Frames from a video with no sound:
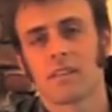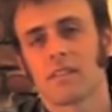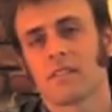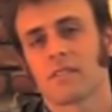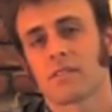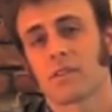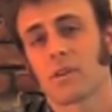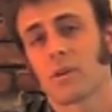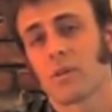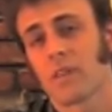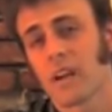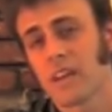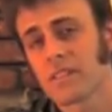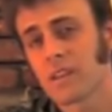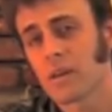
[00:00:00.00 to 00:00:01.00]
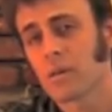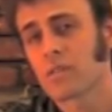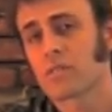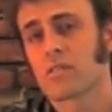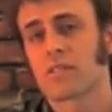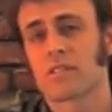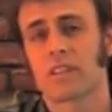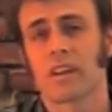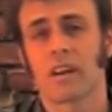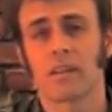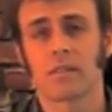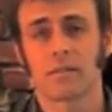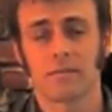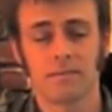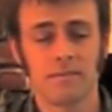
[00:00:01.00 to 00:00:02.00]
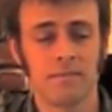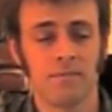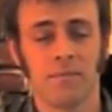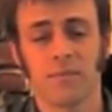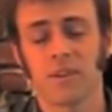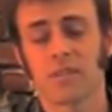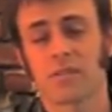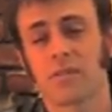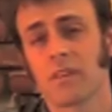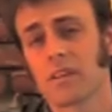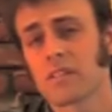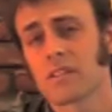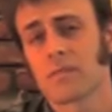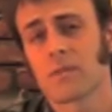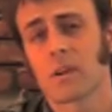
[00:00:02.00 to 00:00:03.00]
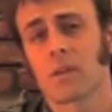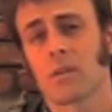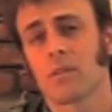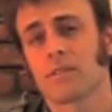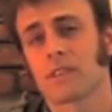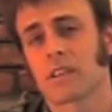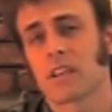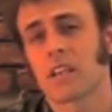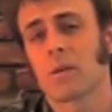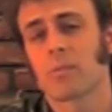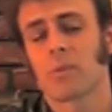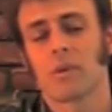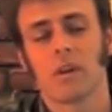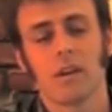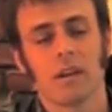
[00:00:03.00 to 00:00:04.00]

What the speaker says: So that's how it should sound. It's very difficult to keep